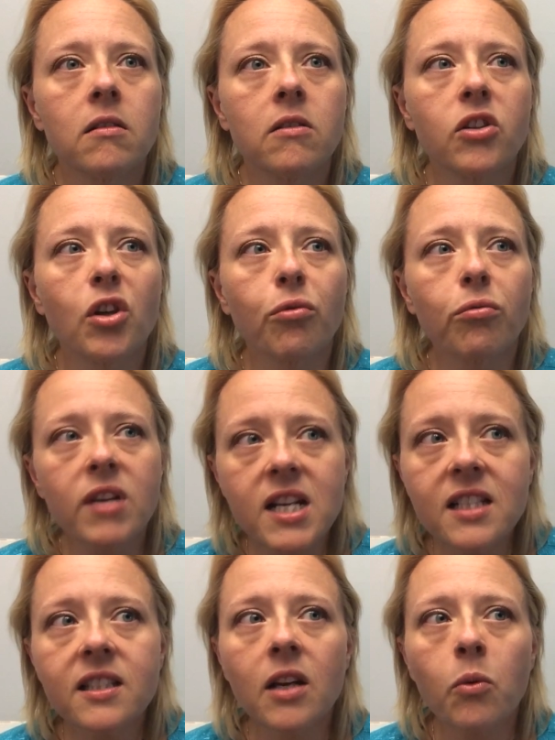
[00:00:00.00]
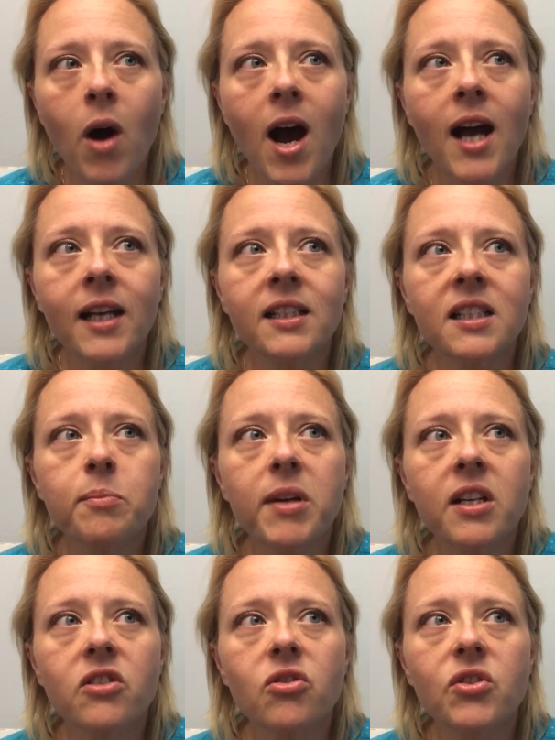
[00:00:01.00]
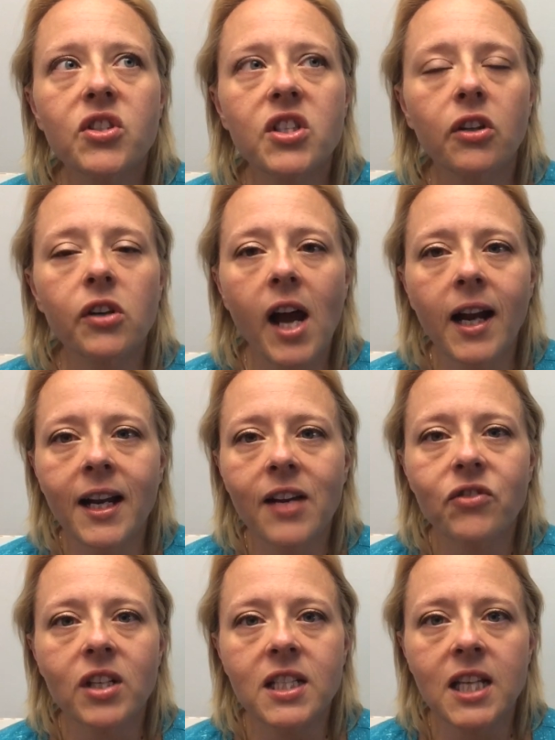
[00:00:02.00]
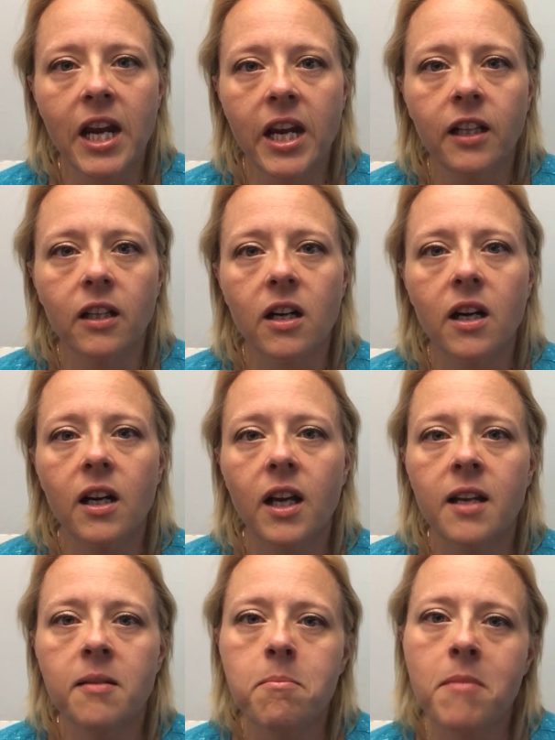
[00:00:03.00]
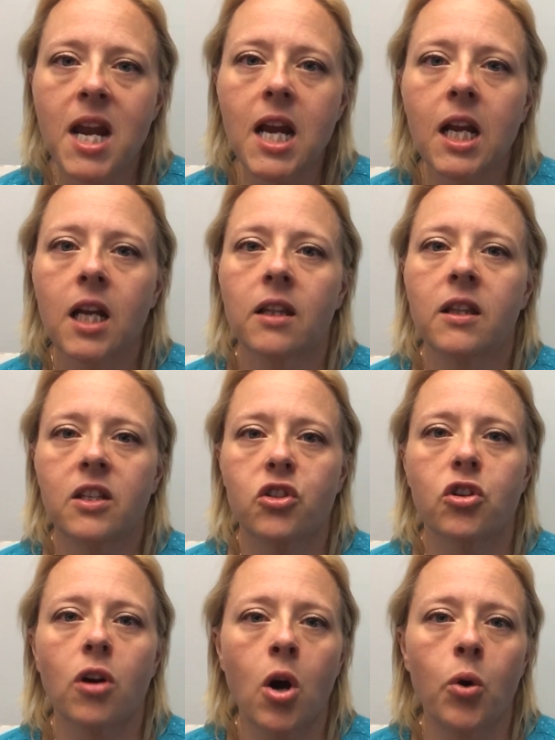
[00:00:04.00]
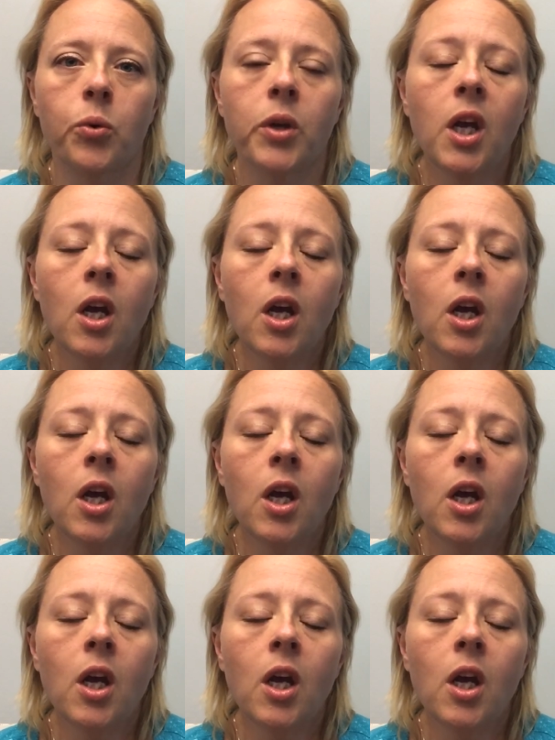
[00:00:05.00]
the reason why is because you still kind of have to tailor and make this your own.